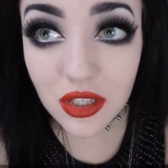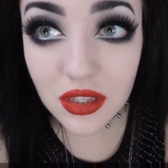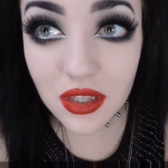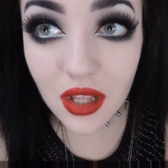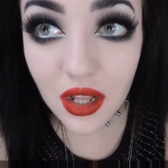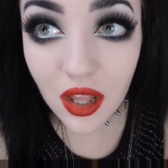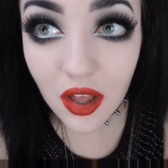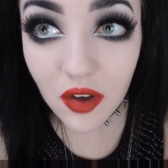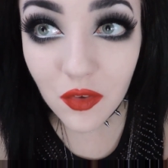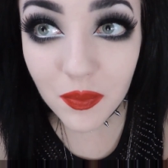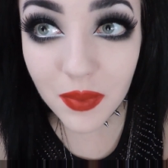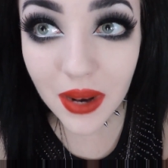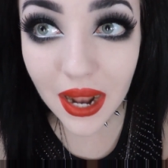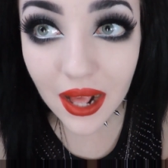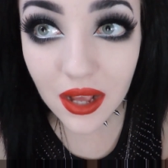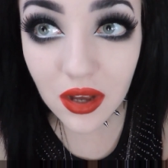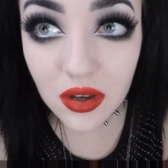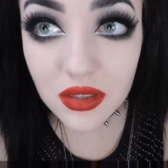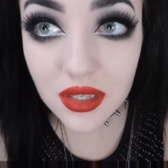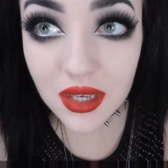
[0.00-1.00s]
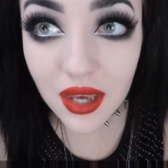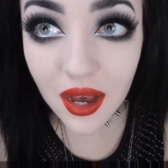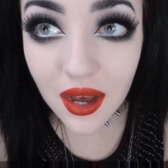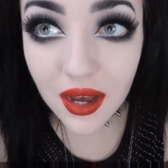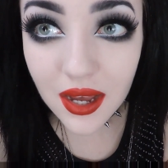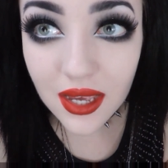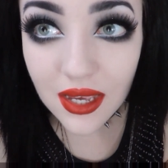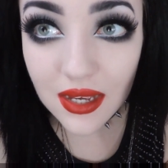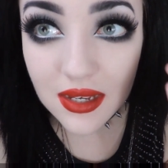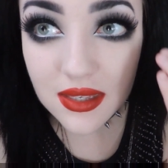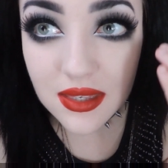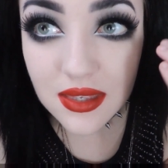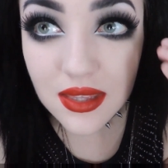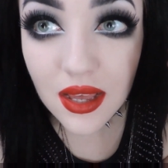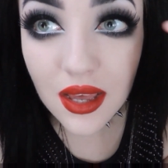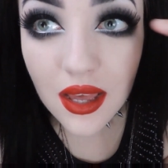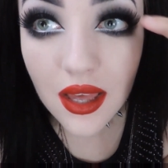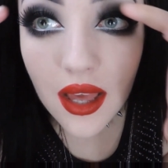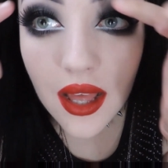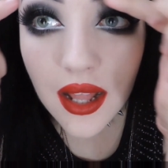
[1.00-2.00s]
just a lot of black on the eyes,
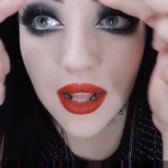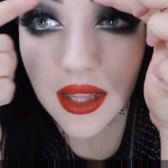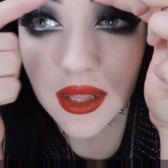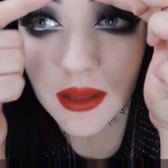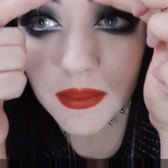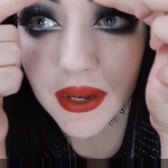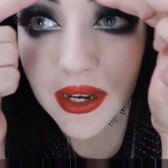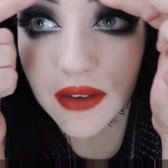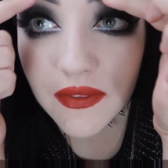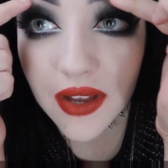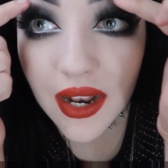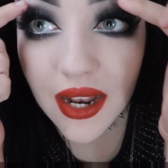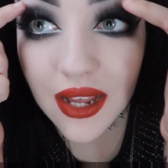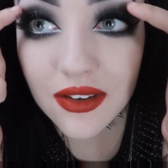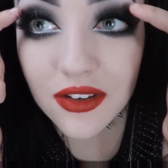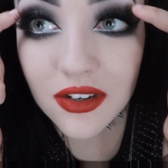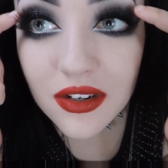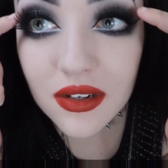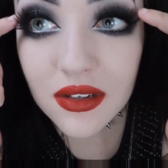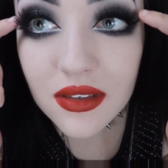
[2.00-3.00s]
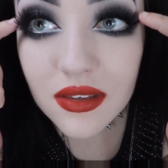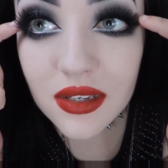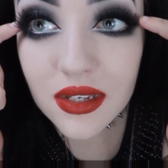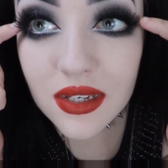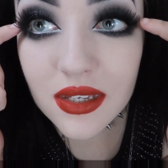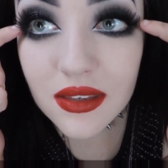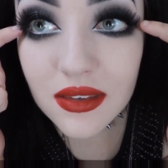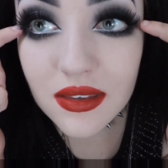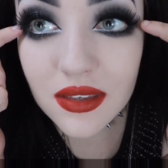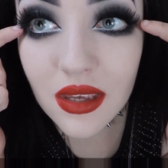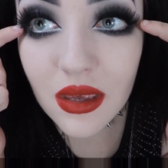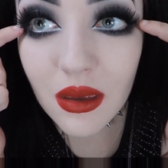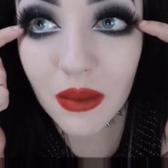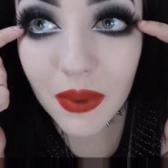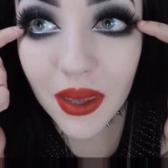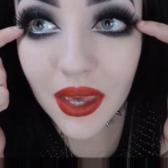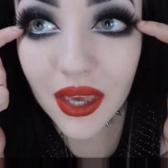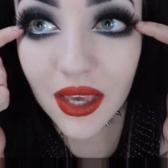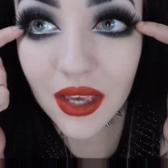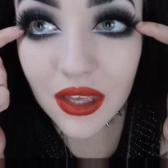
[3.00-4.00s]
a little bit of glitter as you can see
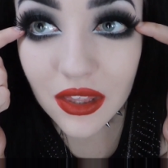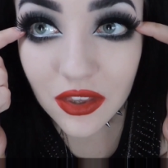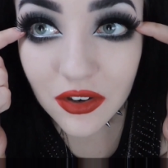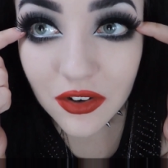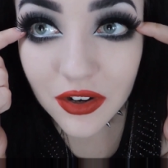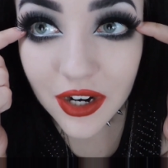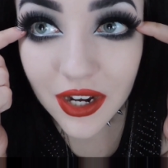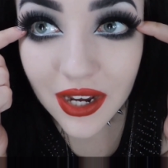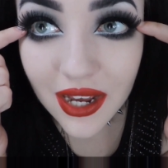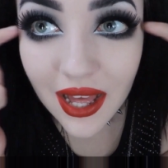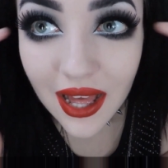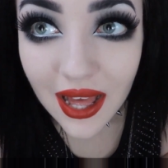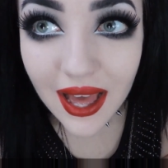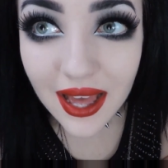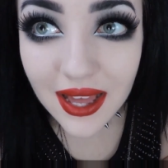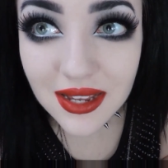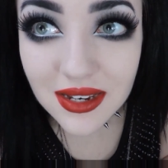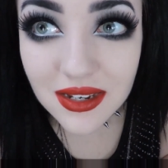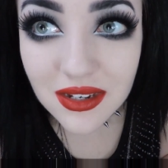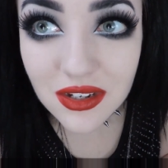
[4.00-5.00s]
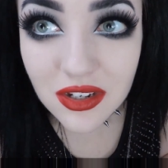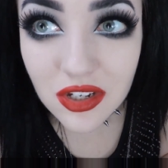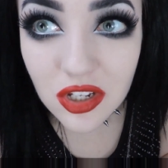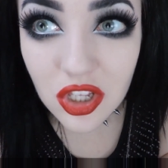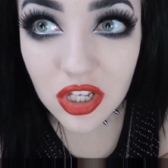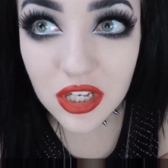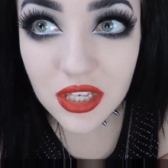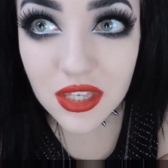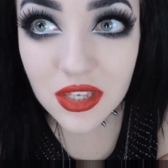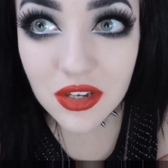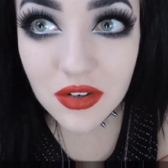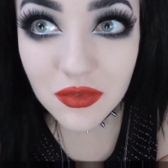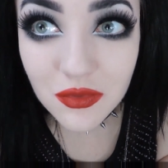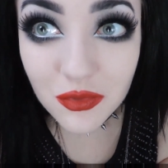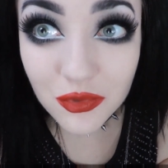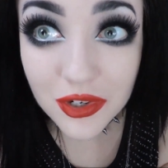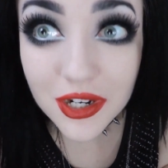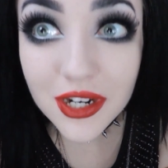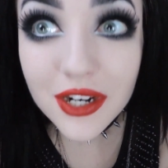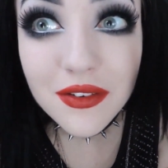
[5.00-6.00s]
peeking through, and just
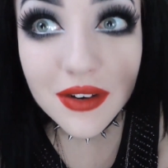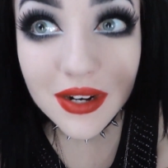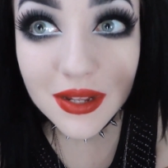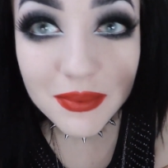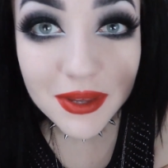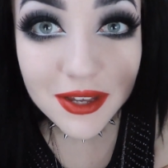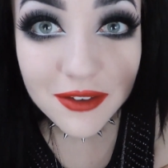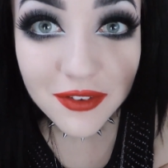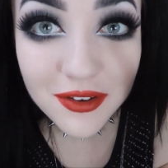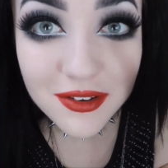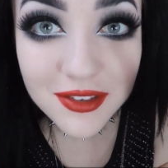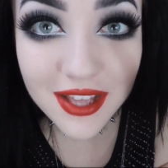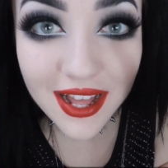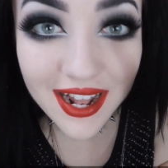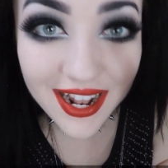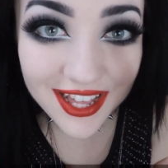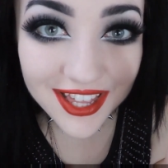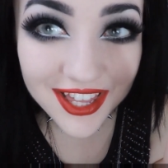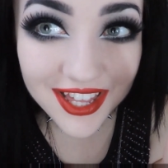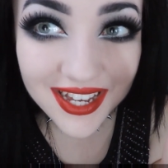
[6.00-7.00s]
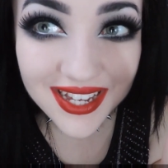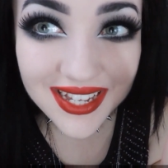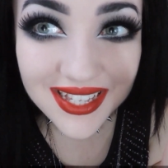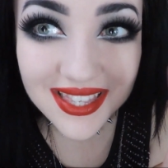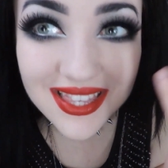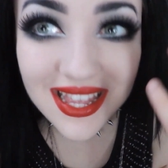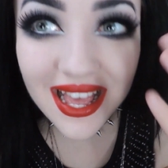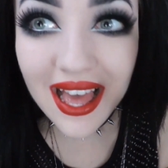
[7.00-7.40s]
really big false eyelashes.